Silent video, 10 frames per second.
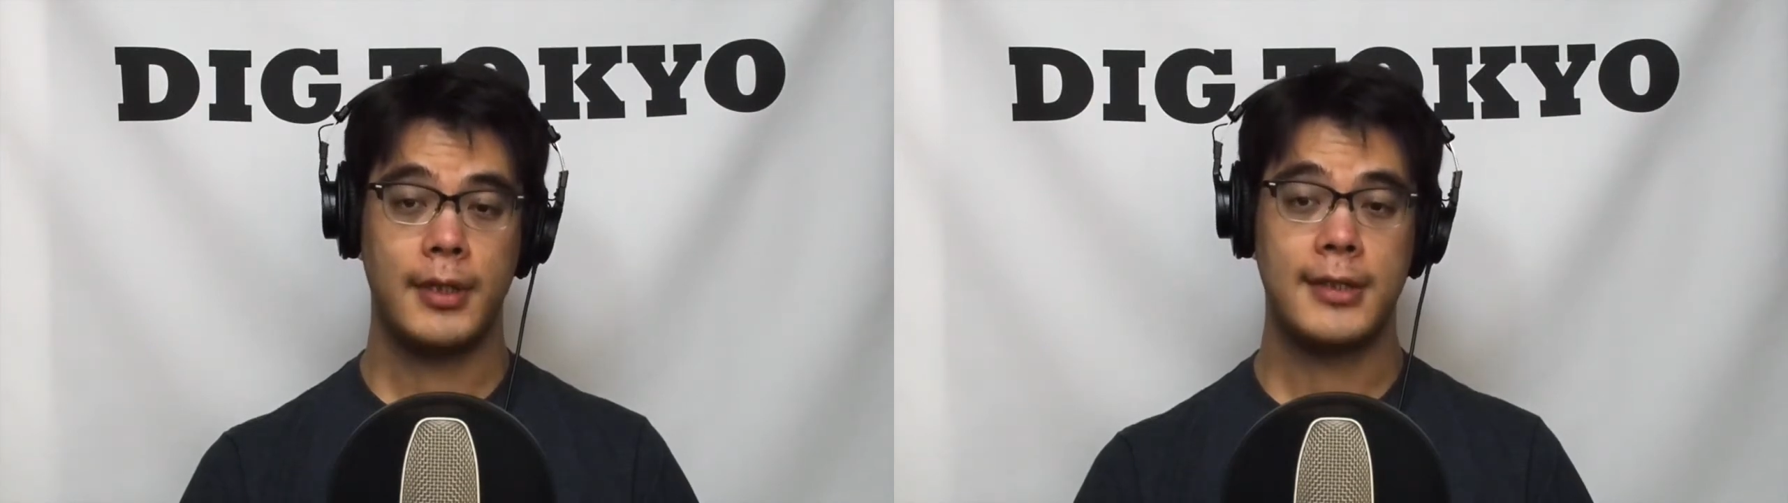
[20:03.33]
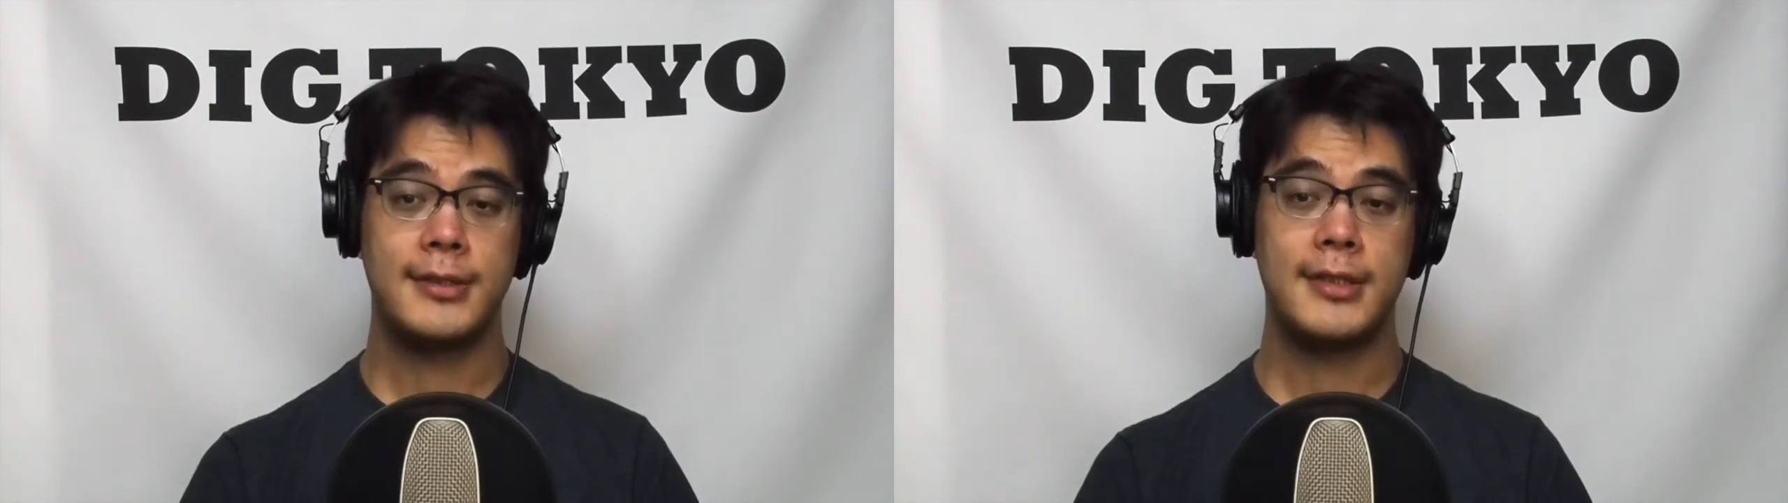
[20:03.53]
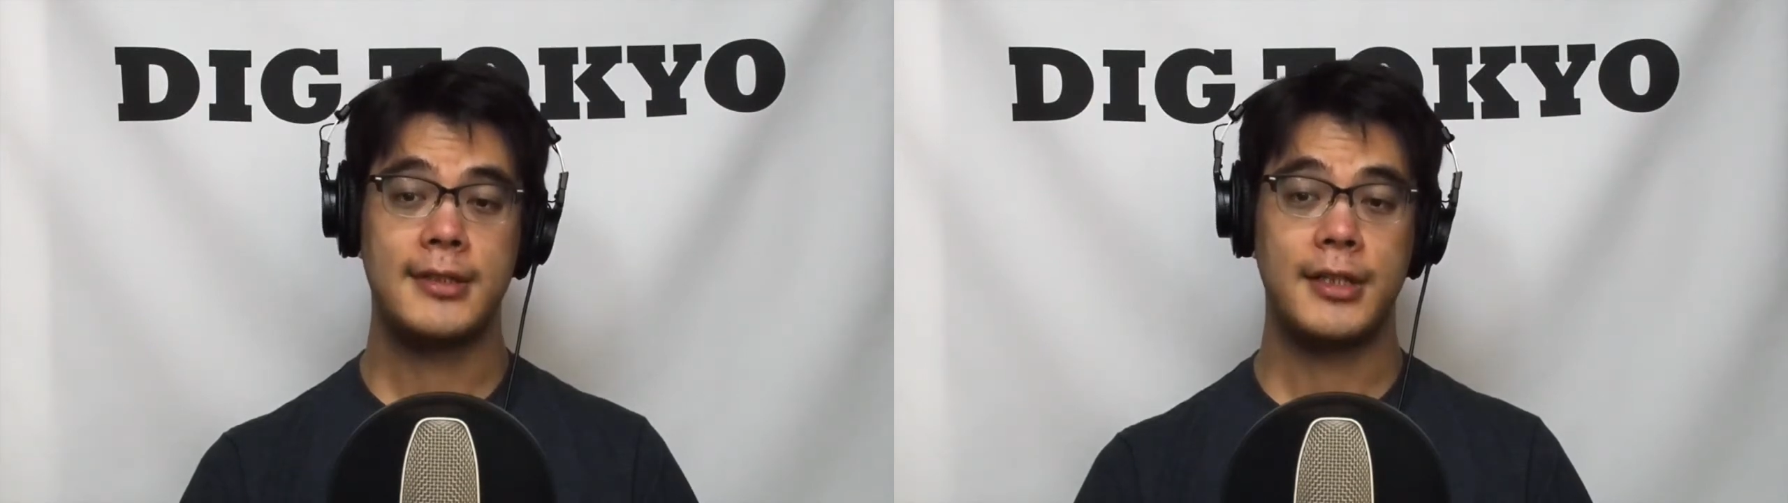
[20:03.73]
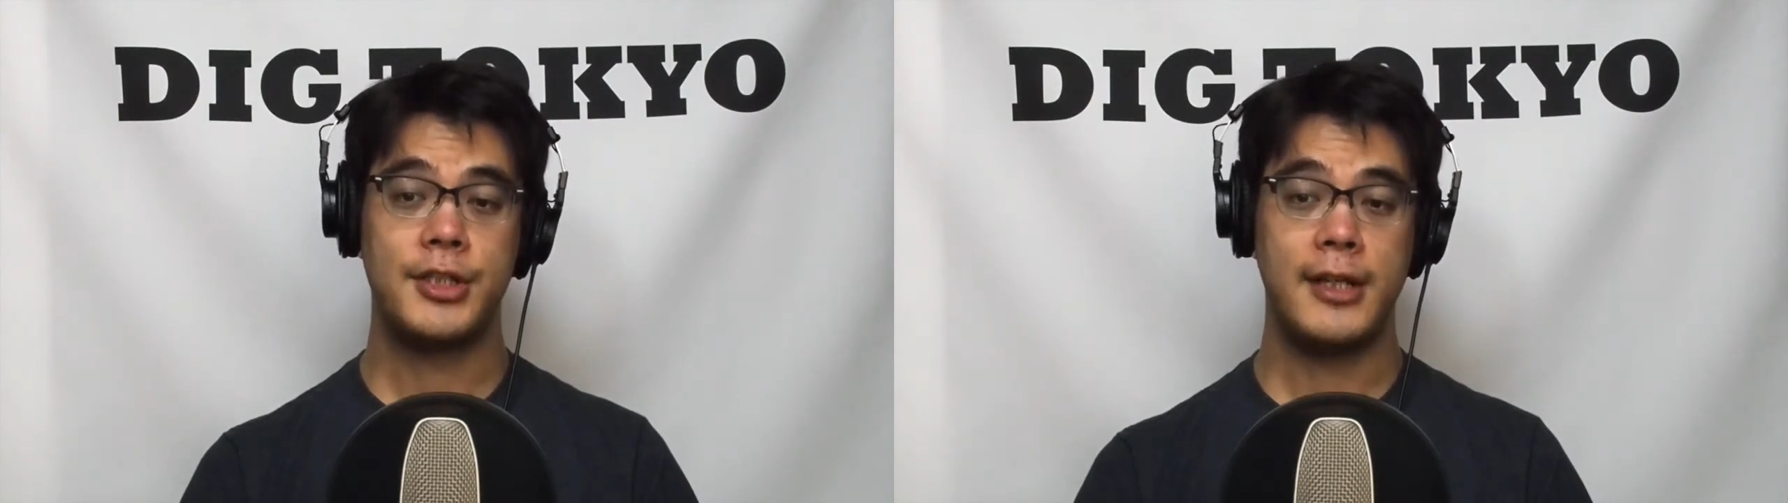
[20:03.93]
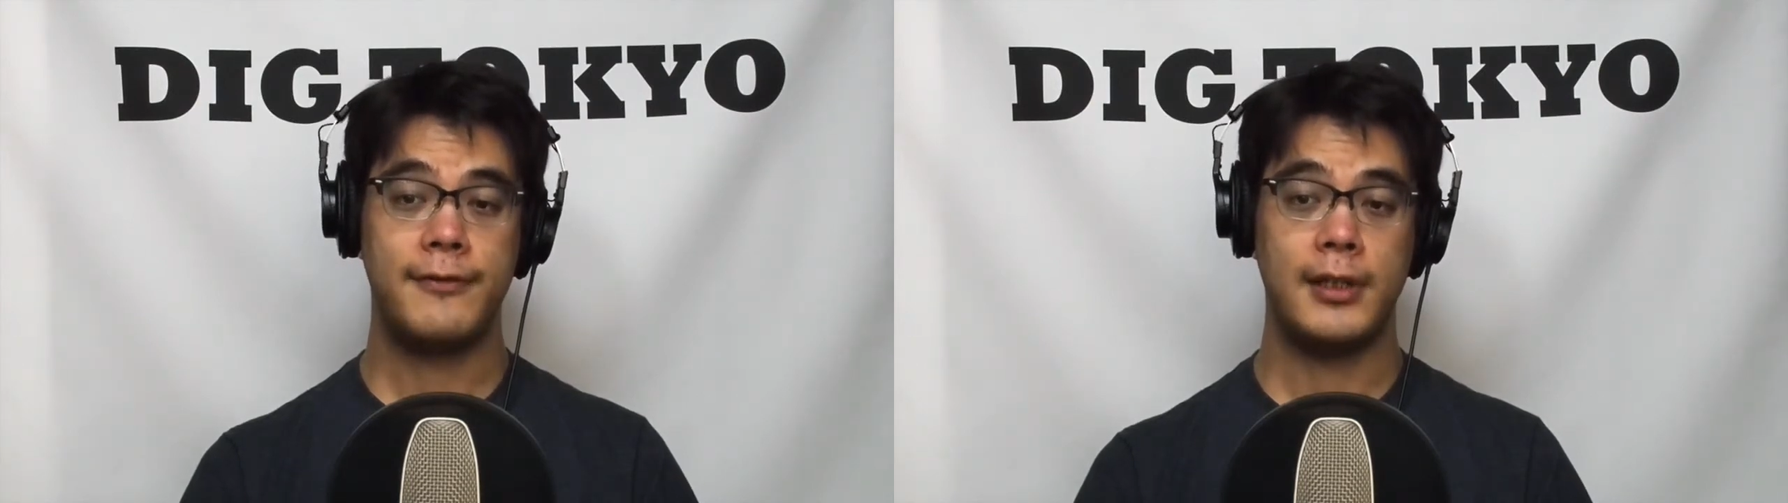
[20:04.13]
consisting
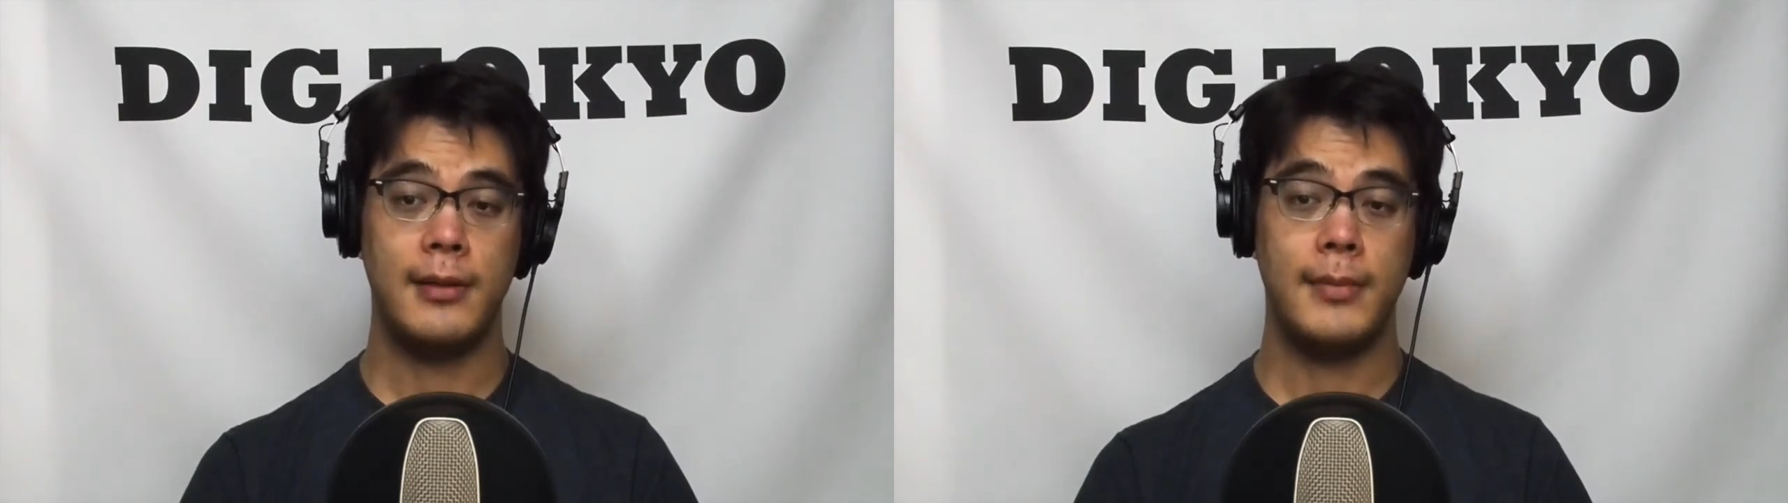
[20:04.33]
chiefly